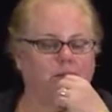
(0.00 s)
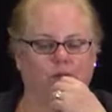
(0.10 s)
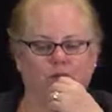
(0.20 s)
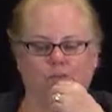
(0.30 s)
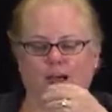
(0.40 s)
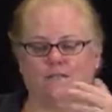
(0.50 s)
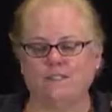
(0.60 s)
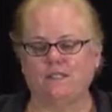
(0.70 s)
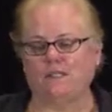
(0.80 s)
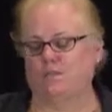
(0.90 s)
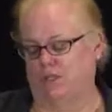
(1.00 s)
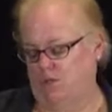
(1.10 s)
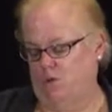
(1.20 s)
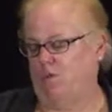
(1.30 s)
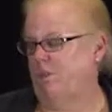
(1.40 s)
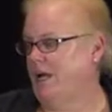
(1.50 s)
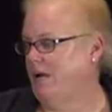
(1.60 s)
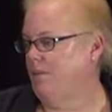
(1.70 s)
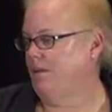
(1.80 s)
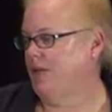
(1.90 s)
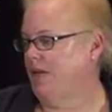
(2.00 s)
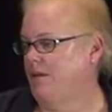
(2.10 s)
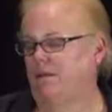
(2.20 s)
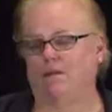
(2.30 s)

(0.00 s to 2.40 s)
5-6 months open back up again.